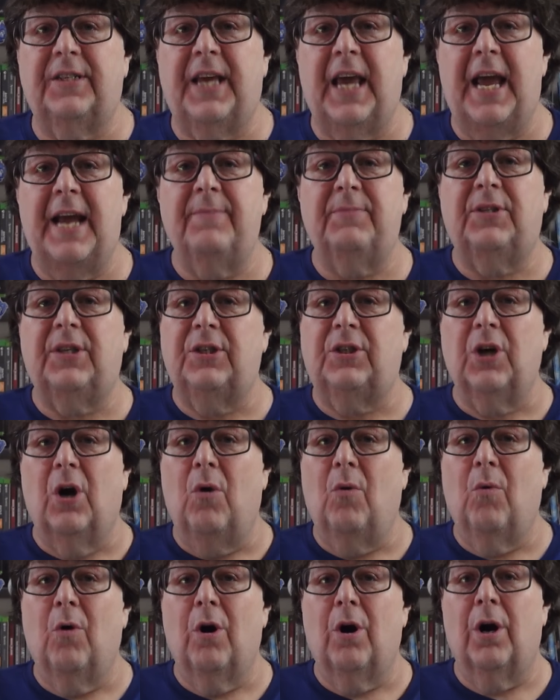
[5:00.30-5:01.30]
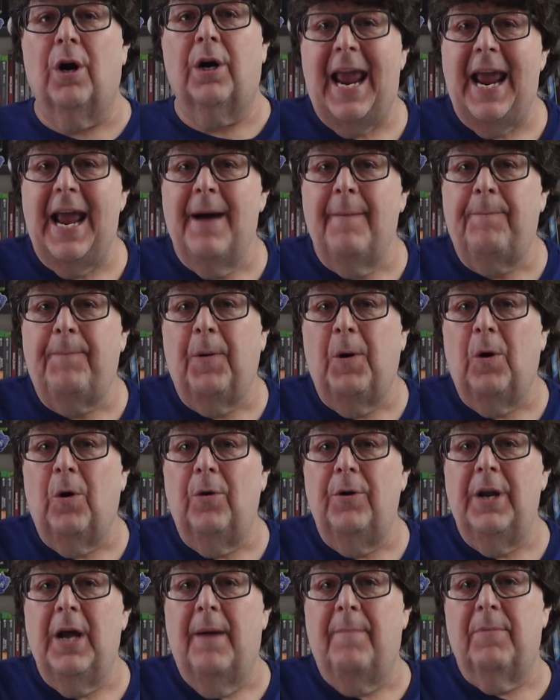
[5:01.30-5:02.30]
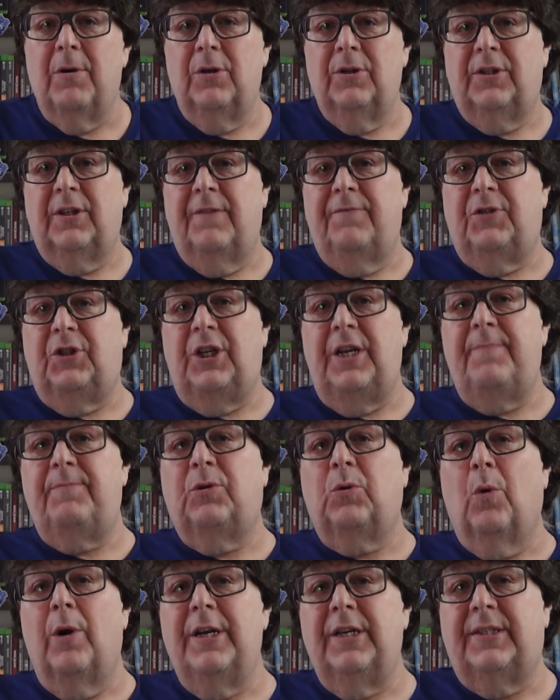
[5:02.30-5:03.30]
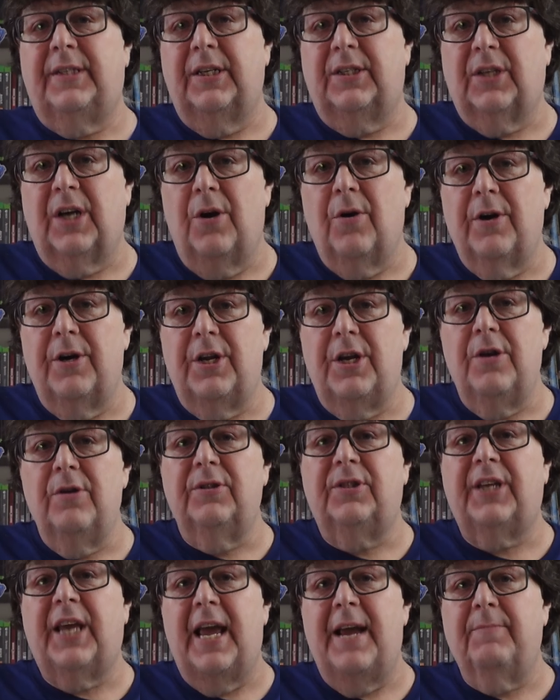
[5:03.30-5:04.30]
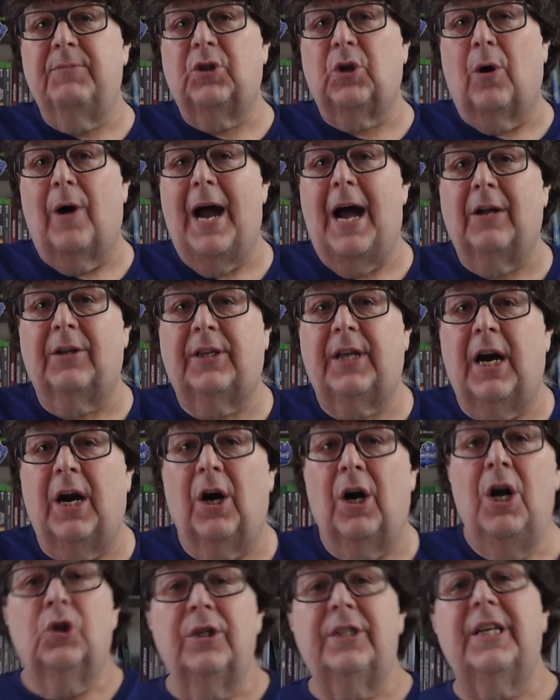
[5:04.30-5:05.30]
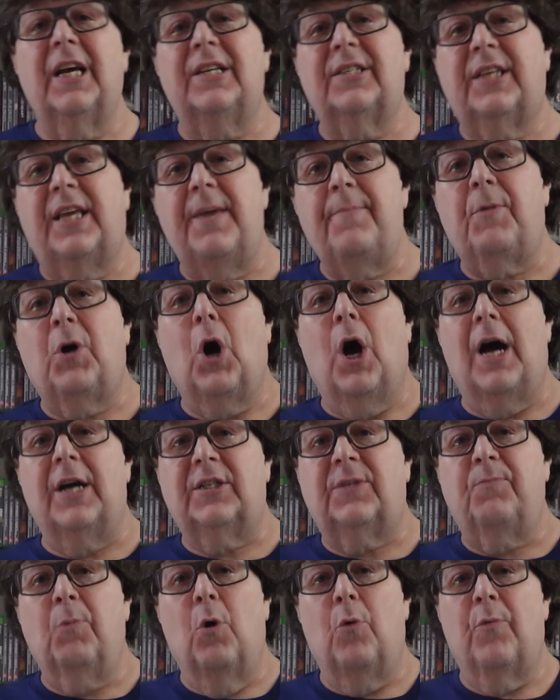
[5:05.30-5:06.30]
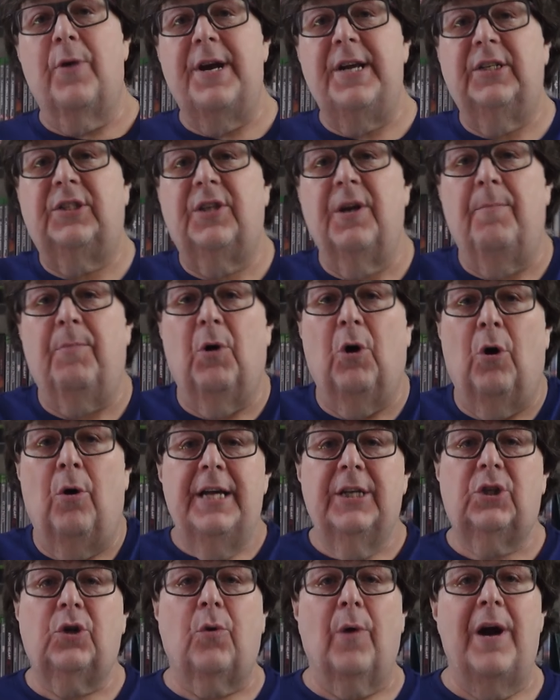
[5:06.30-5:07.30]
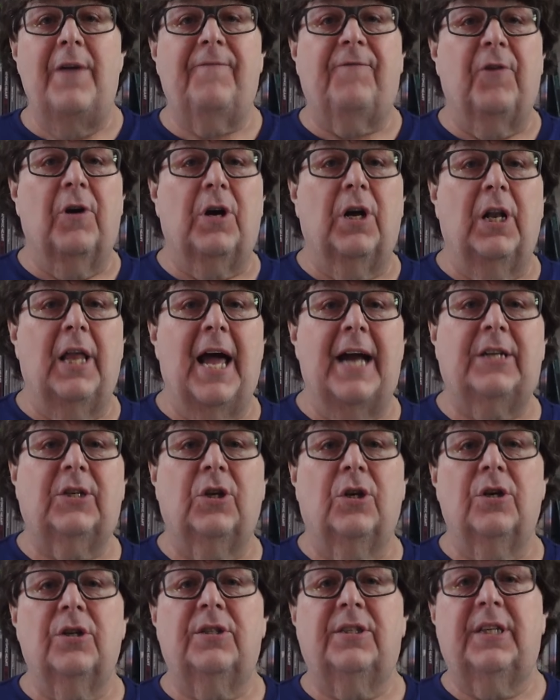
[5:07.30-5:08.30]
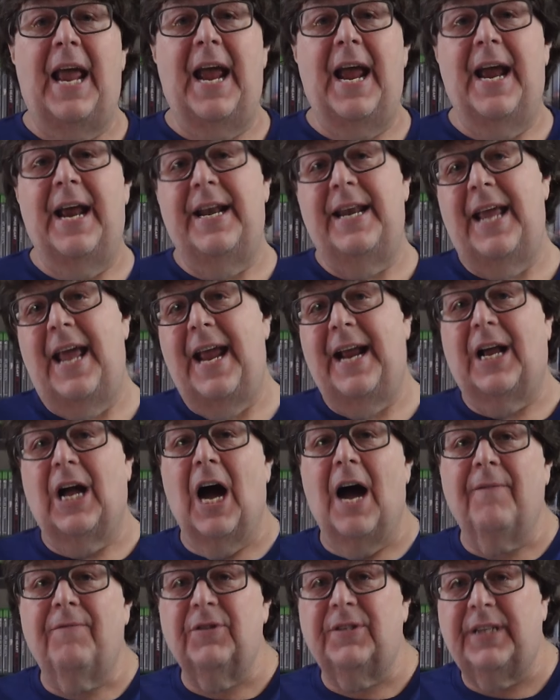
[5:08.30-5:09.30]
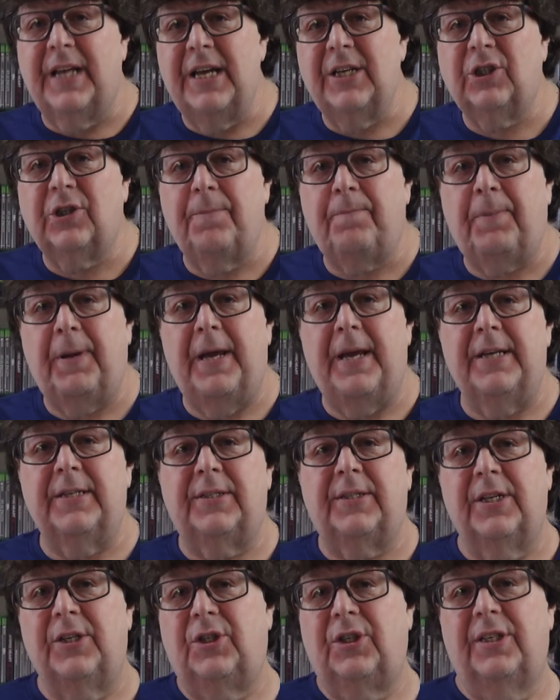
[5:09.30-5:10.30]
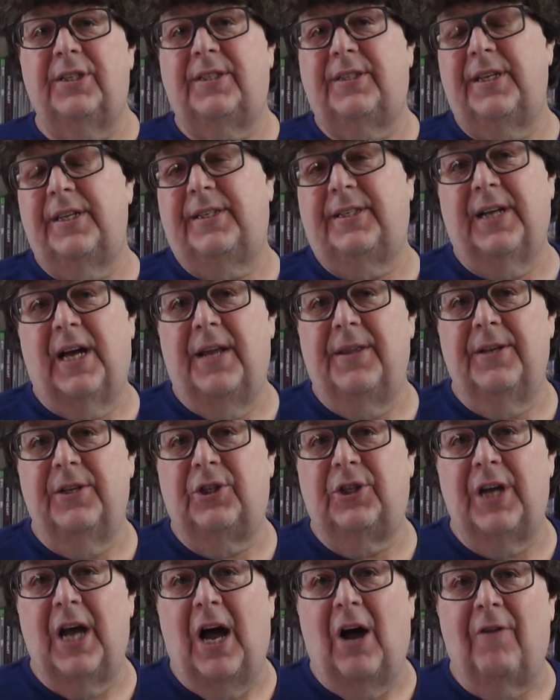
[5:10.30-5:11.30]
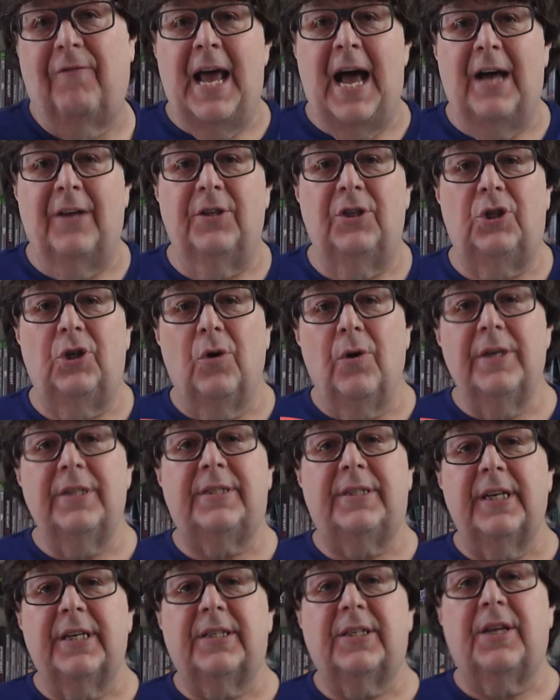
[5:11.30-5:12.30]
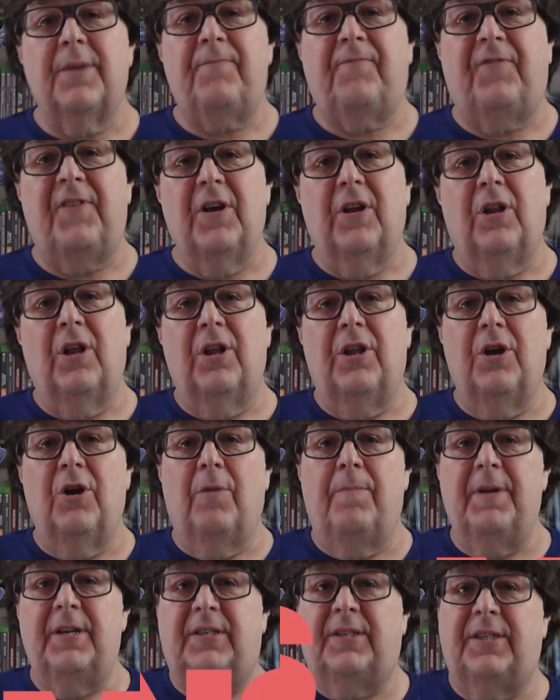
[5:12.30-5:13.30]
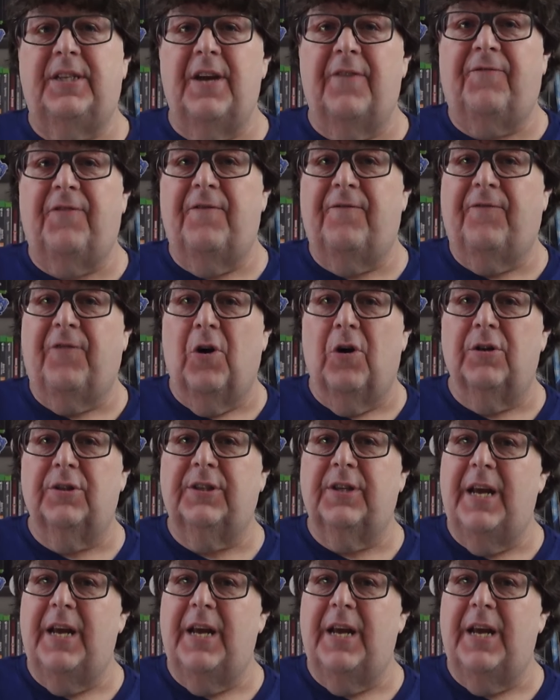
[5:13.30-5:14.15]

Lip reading: games that don't work. Ample numbers of cheap 2600 used games are out there, so it does keep costs more reasonable. It's great for collectors and a conversation piece that just sits on the shelf. Now, the joysticks can feel a little bit stiff at first,